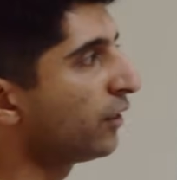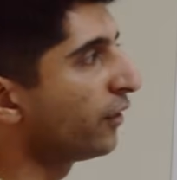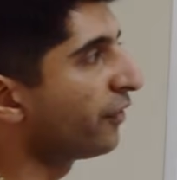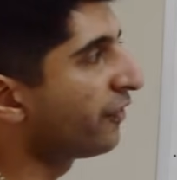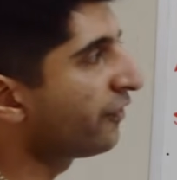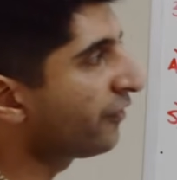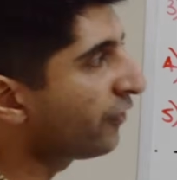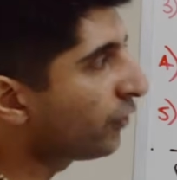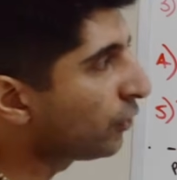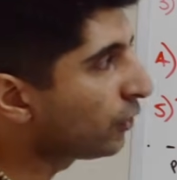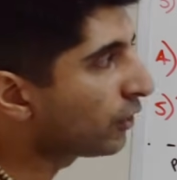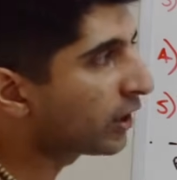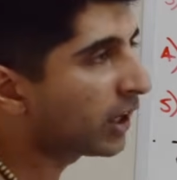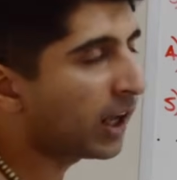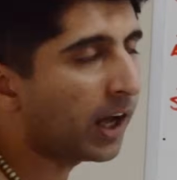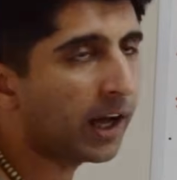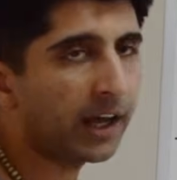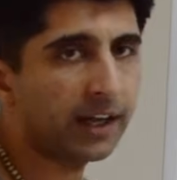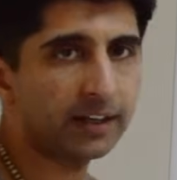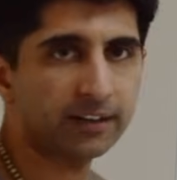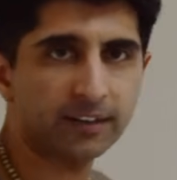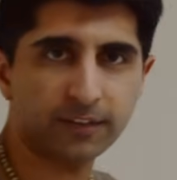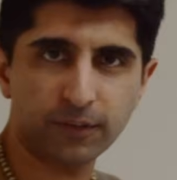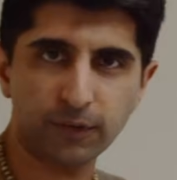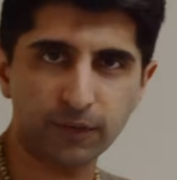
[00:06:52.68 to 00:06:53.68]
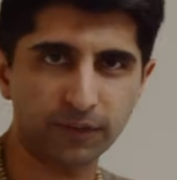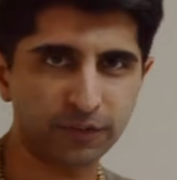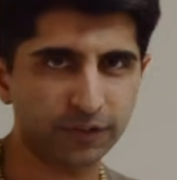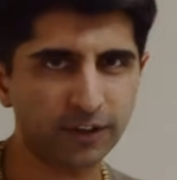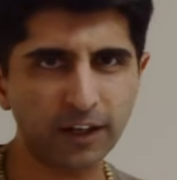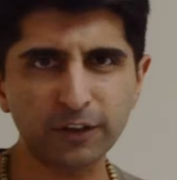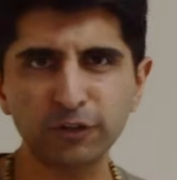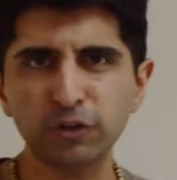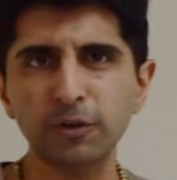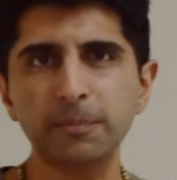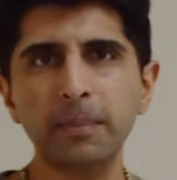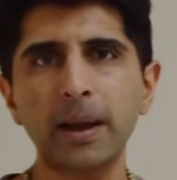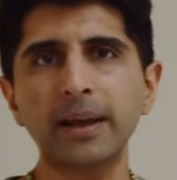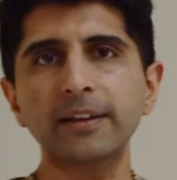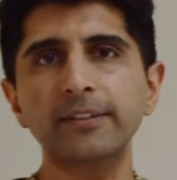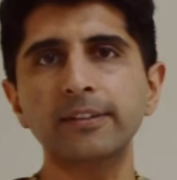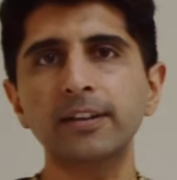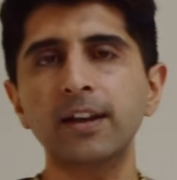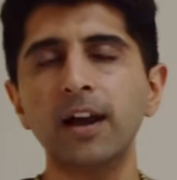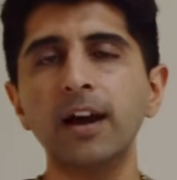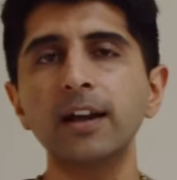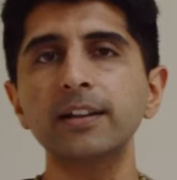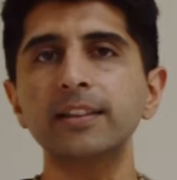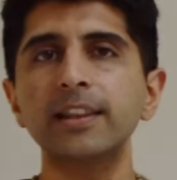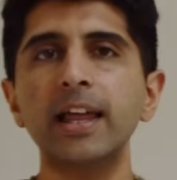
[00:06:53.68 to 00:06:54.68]
the full cut? So if central
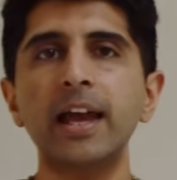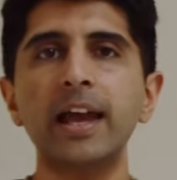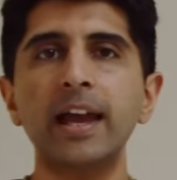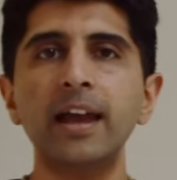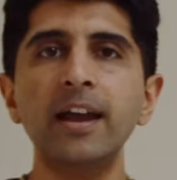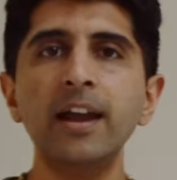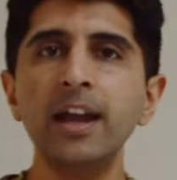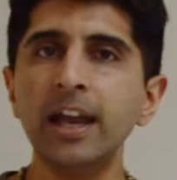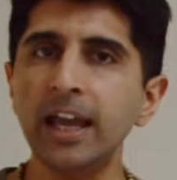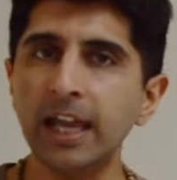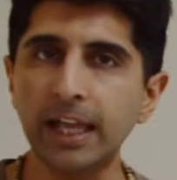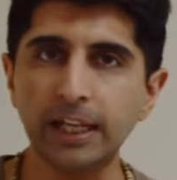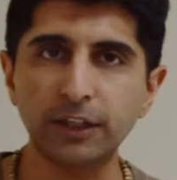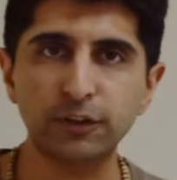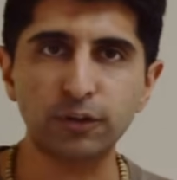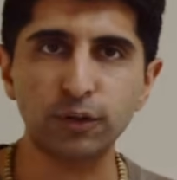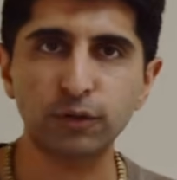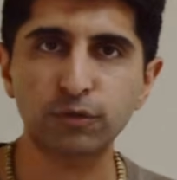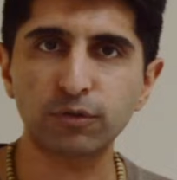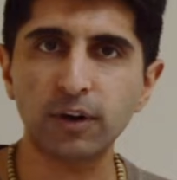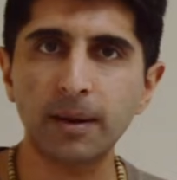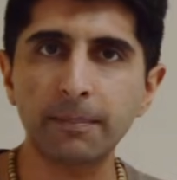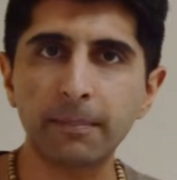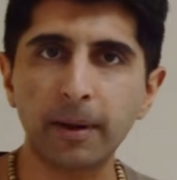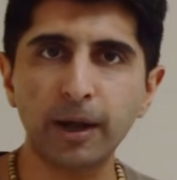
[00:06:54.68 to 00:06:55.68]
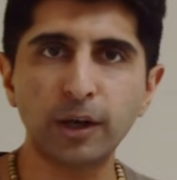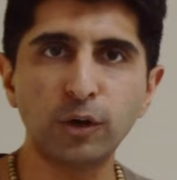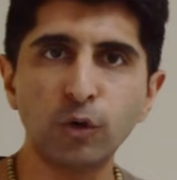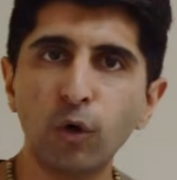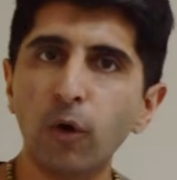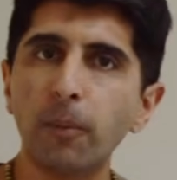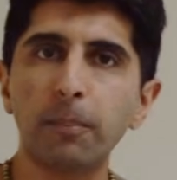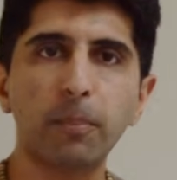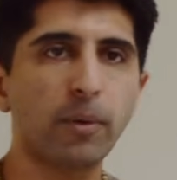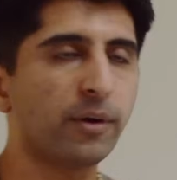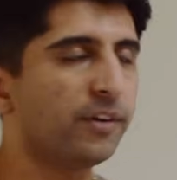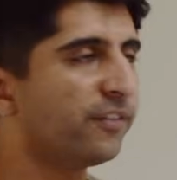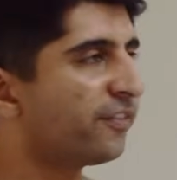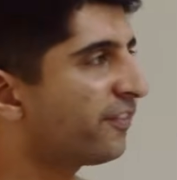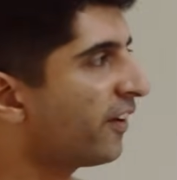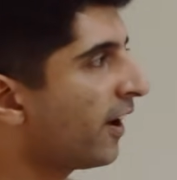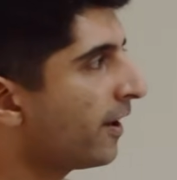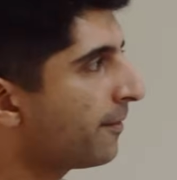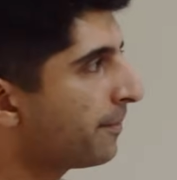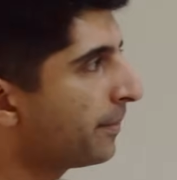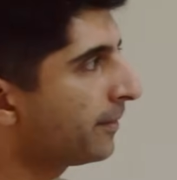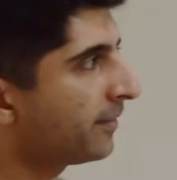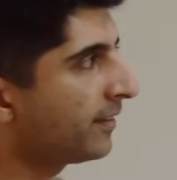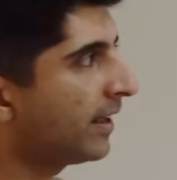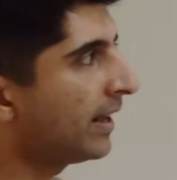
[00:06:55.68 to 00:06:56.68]
banks cut their interest rate by zero point
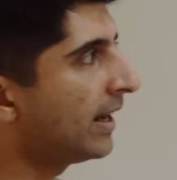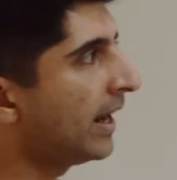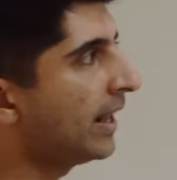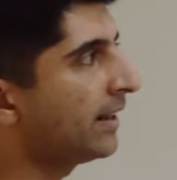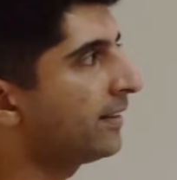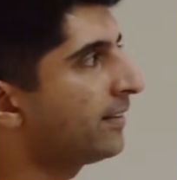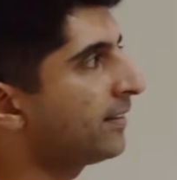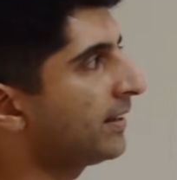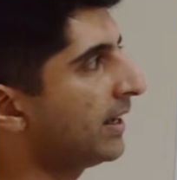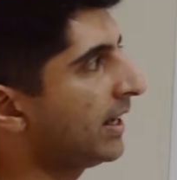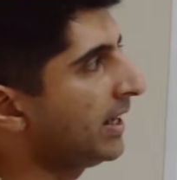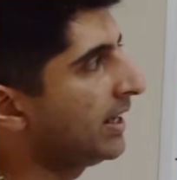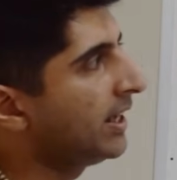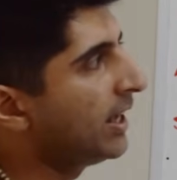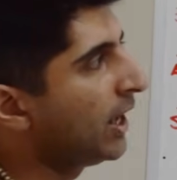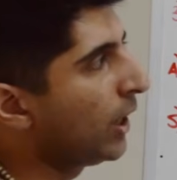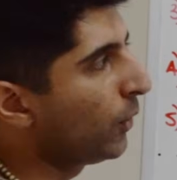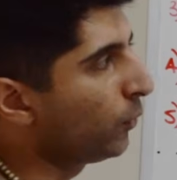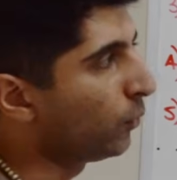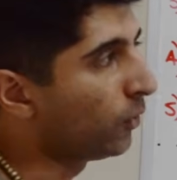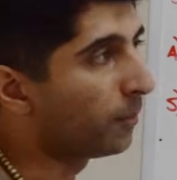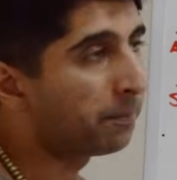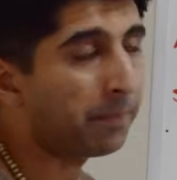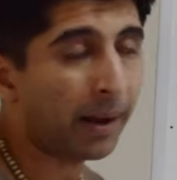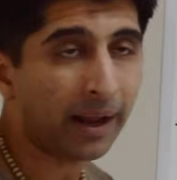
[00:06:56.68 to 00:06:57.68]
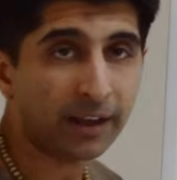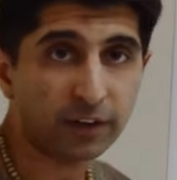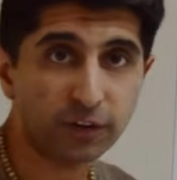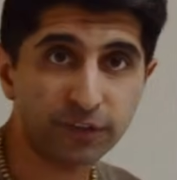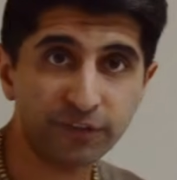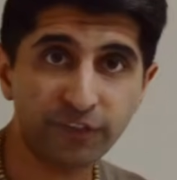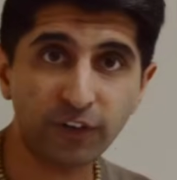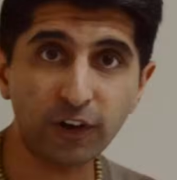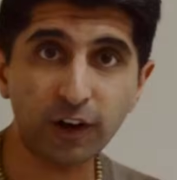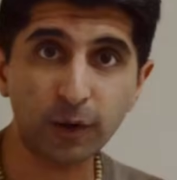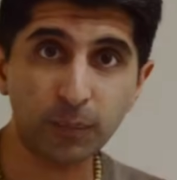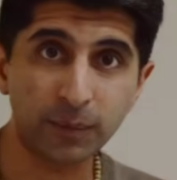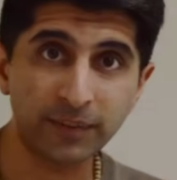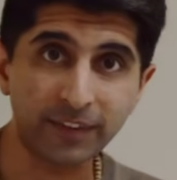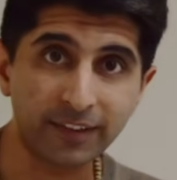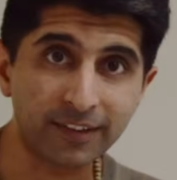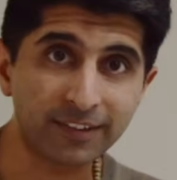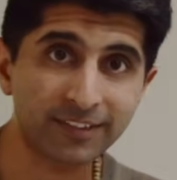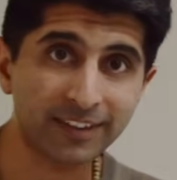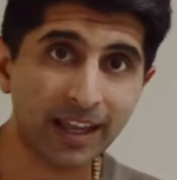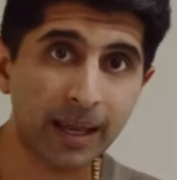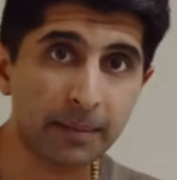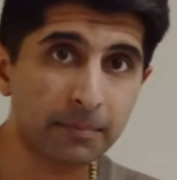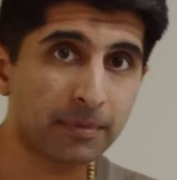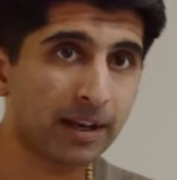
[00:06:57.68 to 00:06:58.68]
five percent, let's say, will banks follow with the
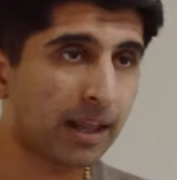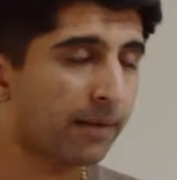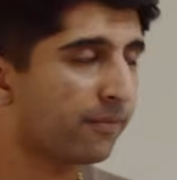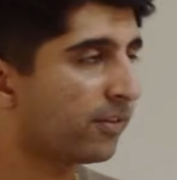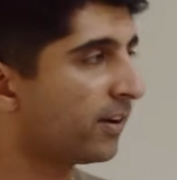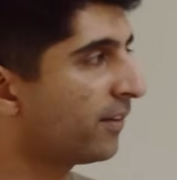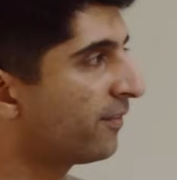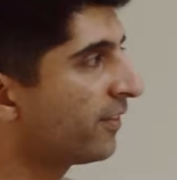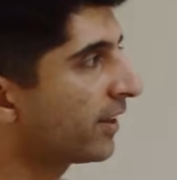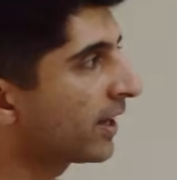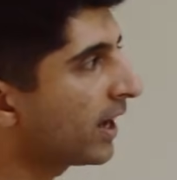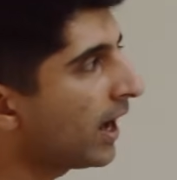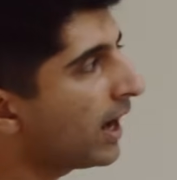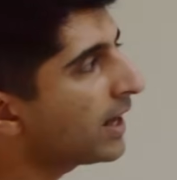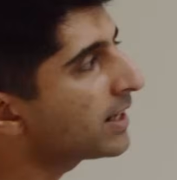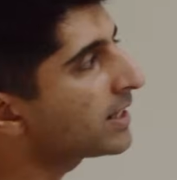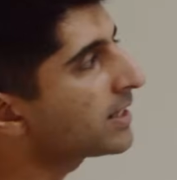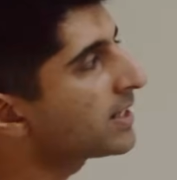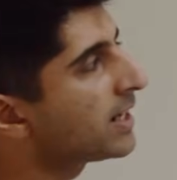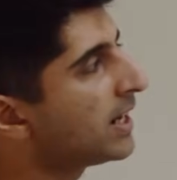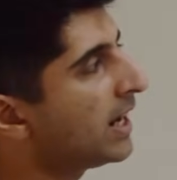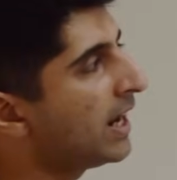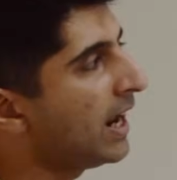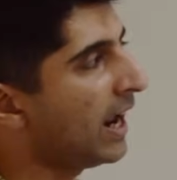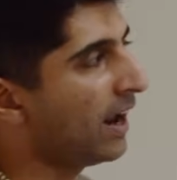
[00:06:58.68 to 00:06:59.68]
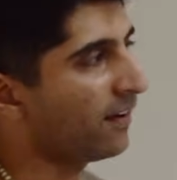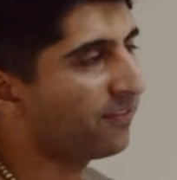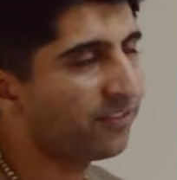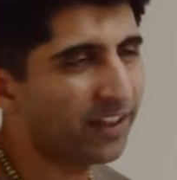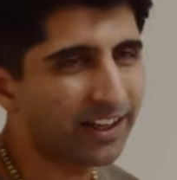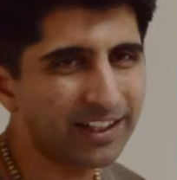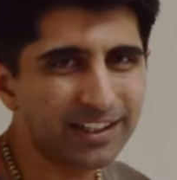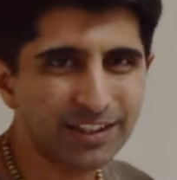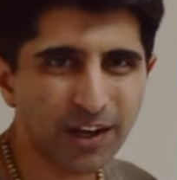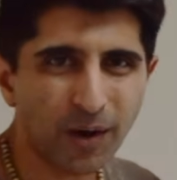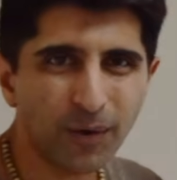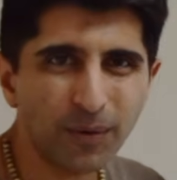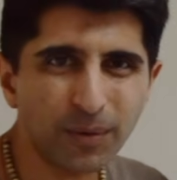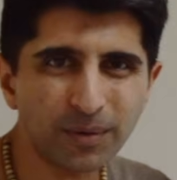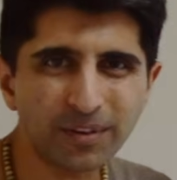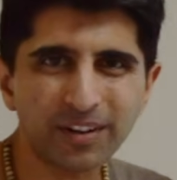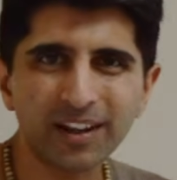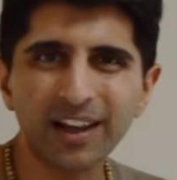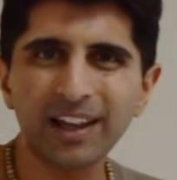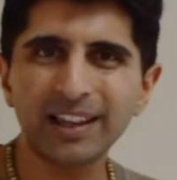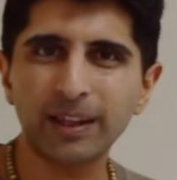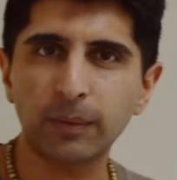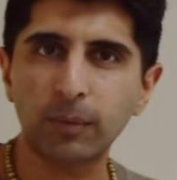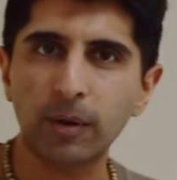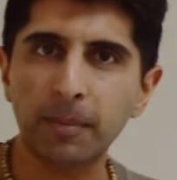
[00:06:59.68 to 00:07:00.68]
same level of the cut? If they don't,
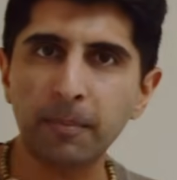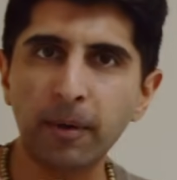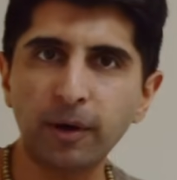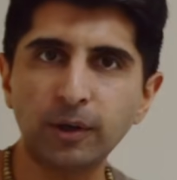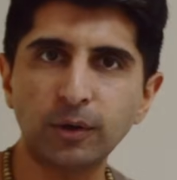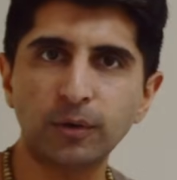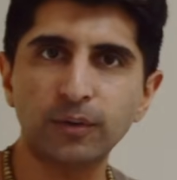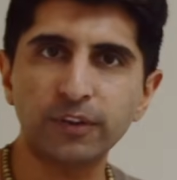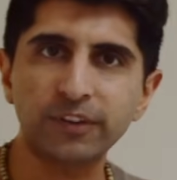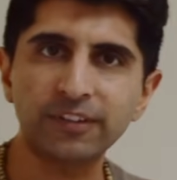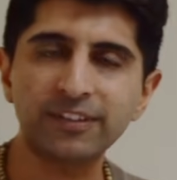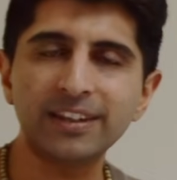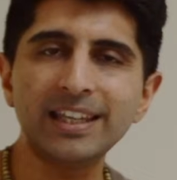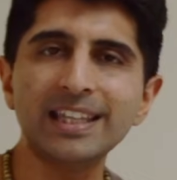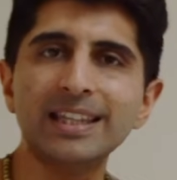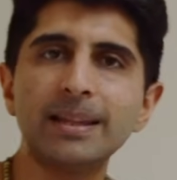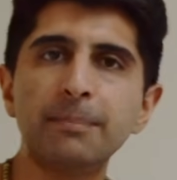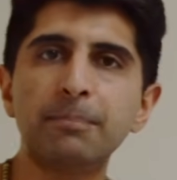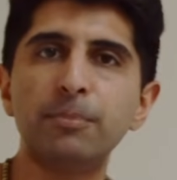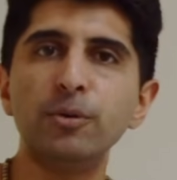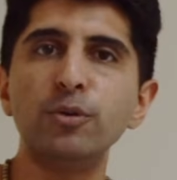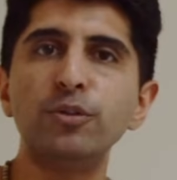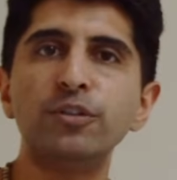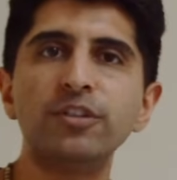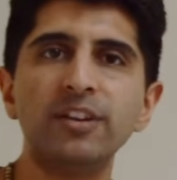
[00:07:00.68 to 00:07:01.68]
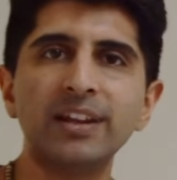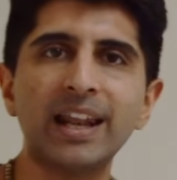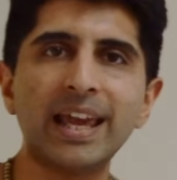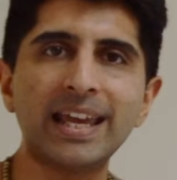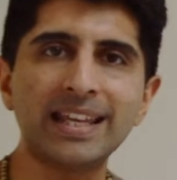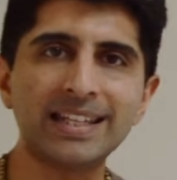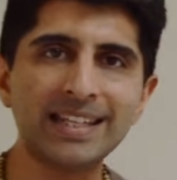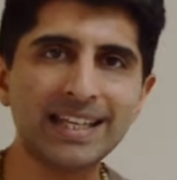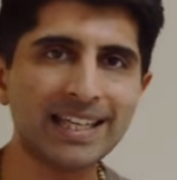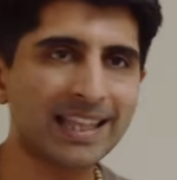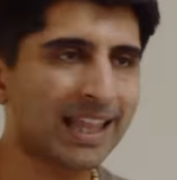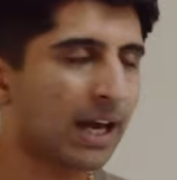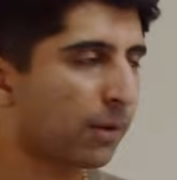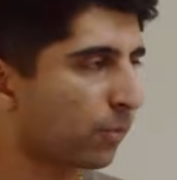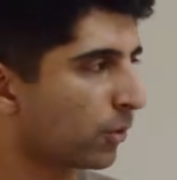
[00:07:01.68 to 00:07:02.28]
then we might not see the boost in A D